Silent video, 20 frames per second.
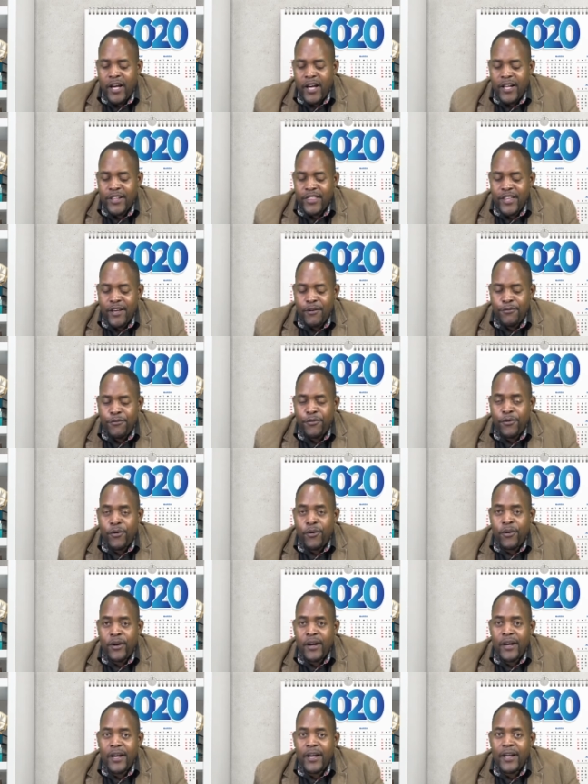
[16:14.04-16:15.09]

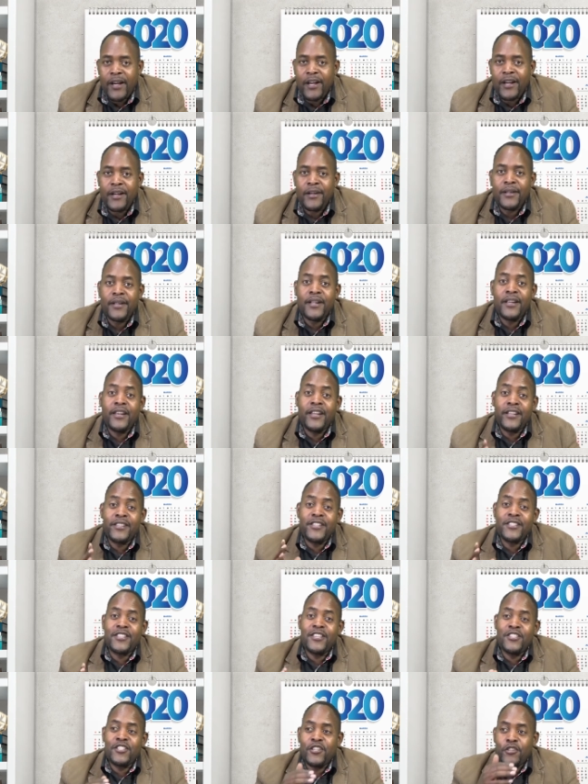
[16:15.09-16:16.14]
Therefore, ladies
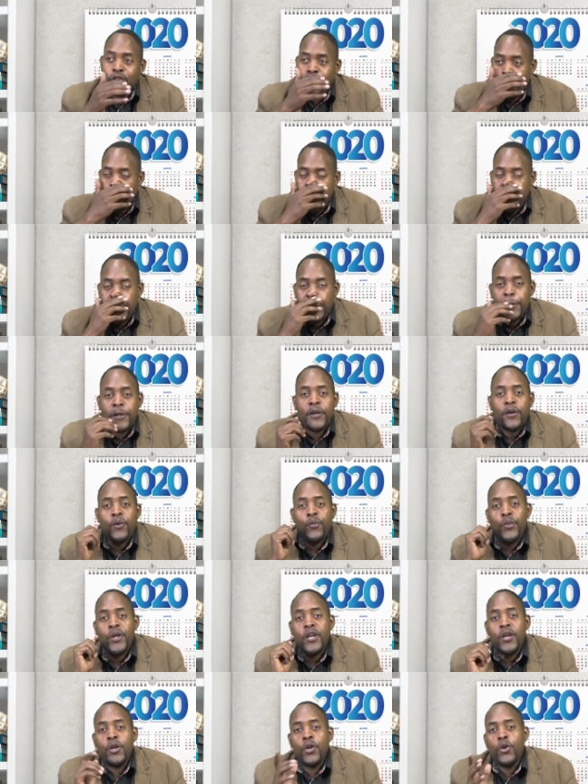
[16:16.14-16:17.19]
and gentlemen,
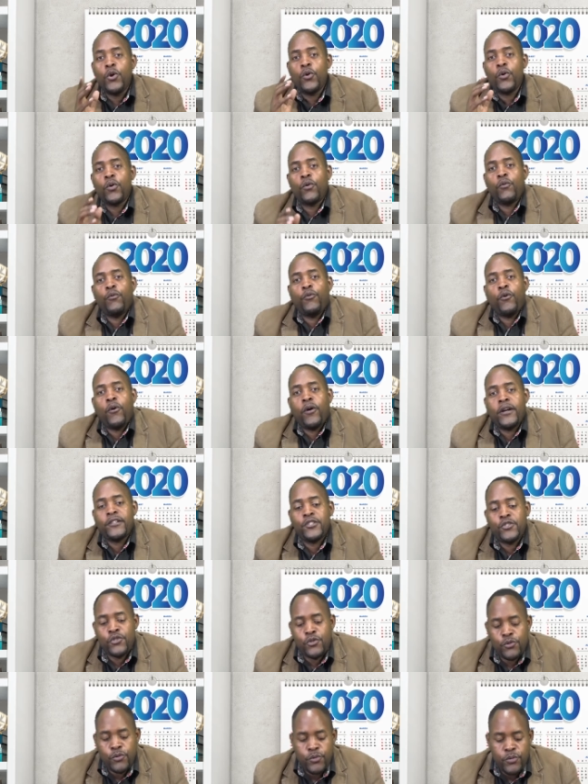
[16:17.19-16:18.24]
we look forward
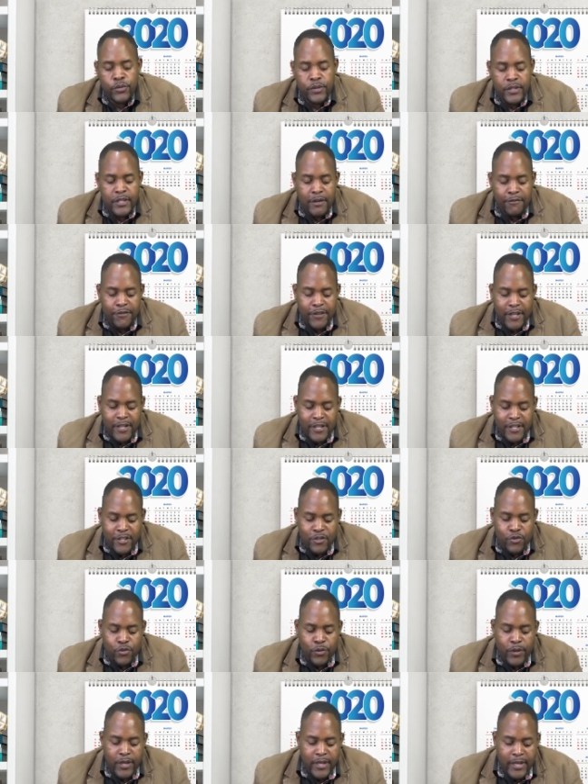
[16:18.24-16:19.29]
to definitely
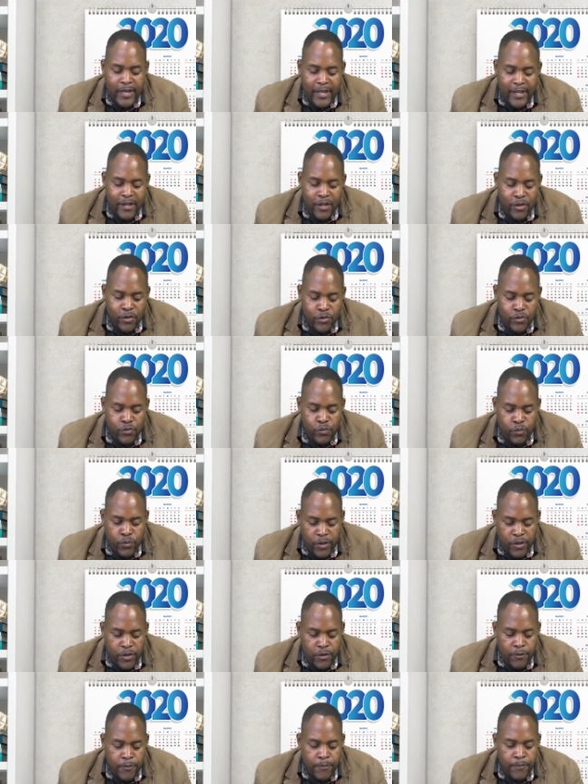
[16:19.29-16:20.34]
doing a lot with
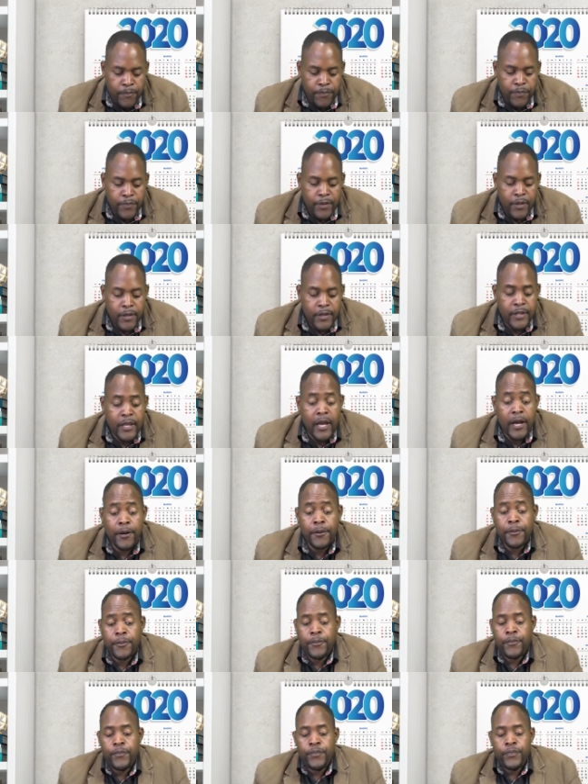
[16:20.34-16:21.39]
you.
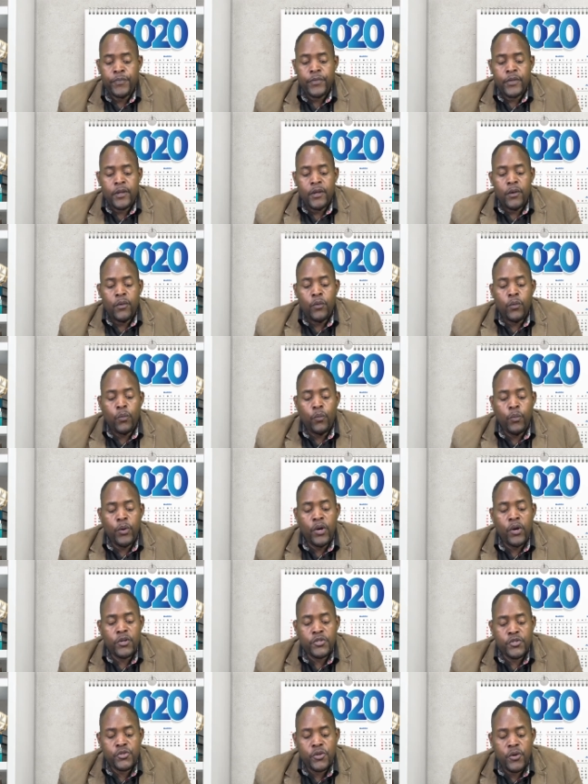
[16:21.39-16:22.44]
Now, we
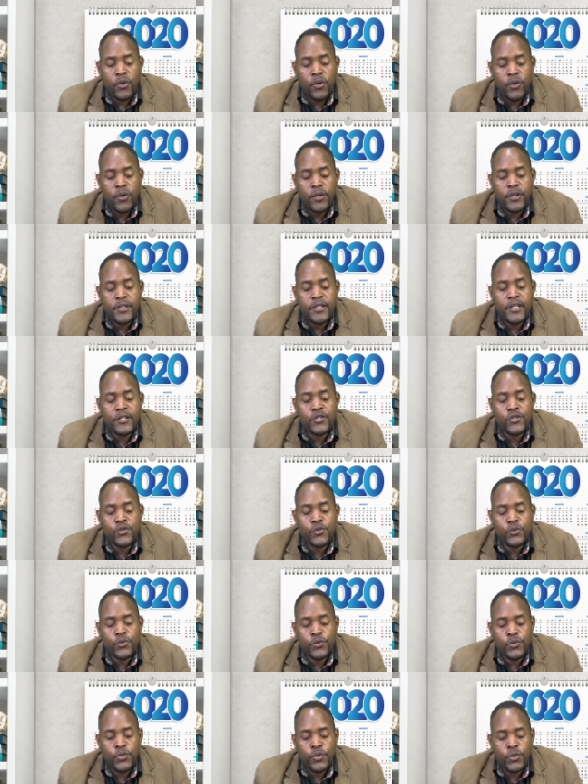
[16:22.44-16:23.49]
also need
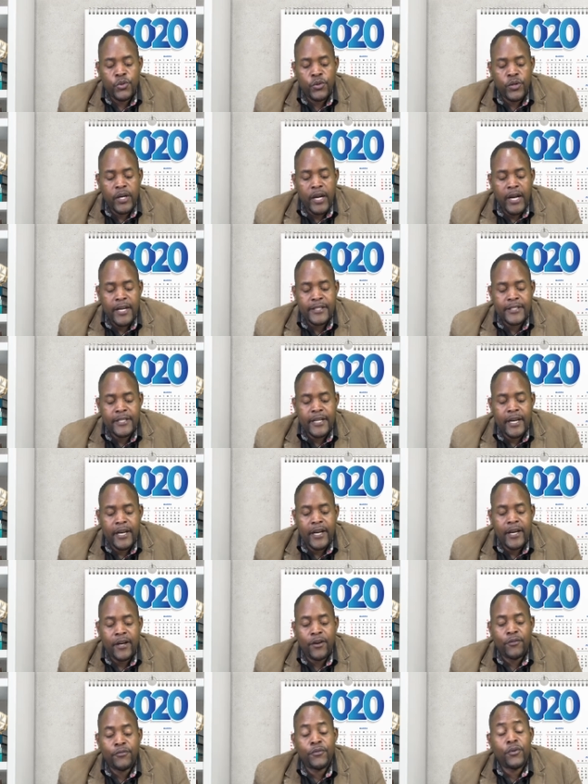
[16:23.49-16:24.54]
to look at,
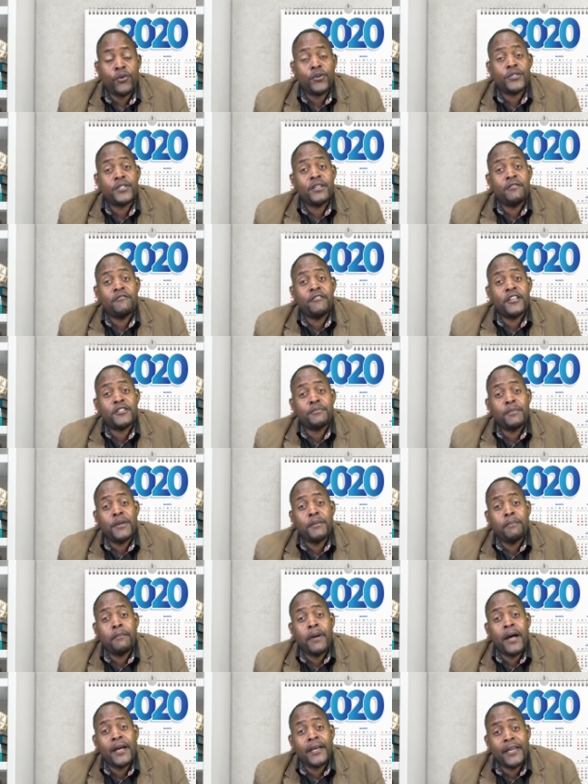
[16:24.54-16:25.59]
of course,
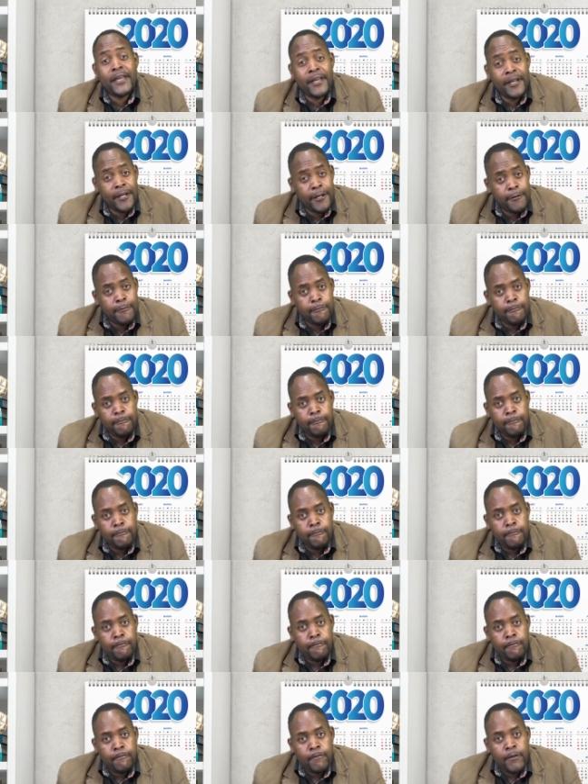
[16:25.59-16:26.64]
investment banking.
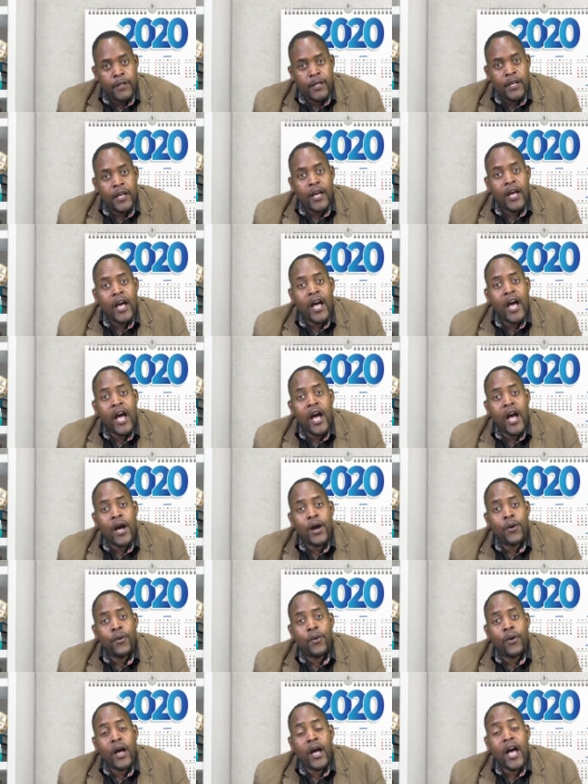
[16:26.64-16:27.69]

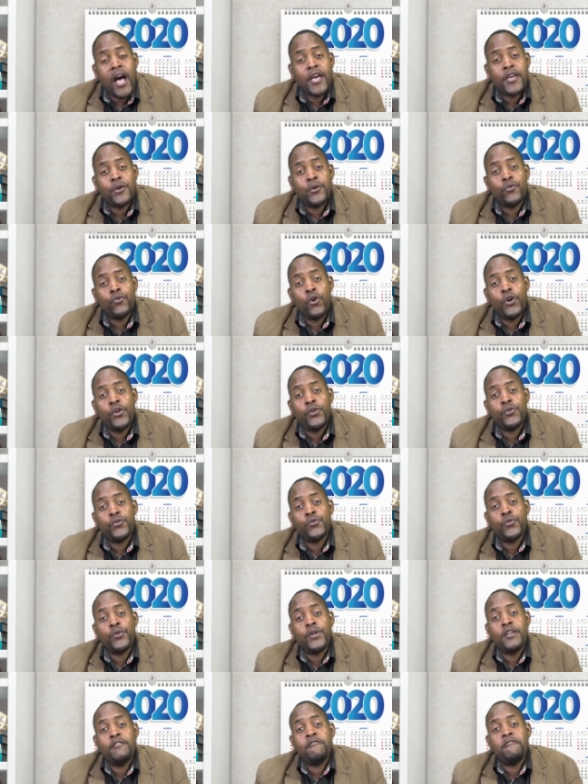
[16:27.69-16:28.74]
How are you going to
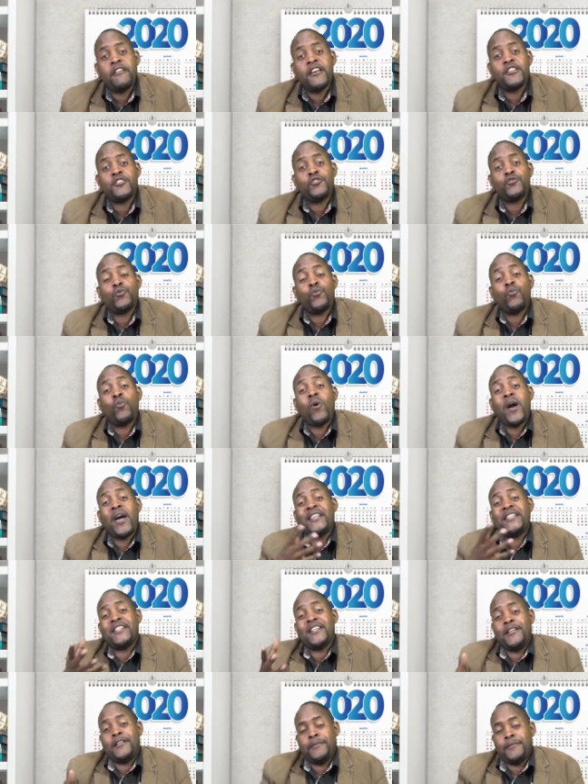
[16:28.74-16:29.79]
invest
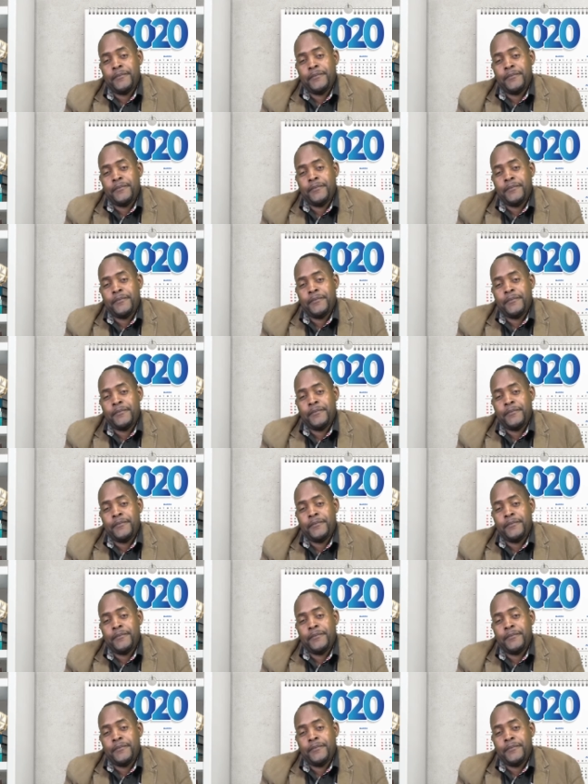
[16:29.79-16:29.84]
wisely?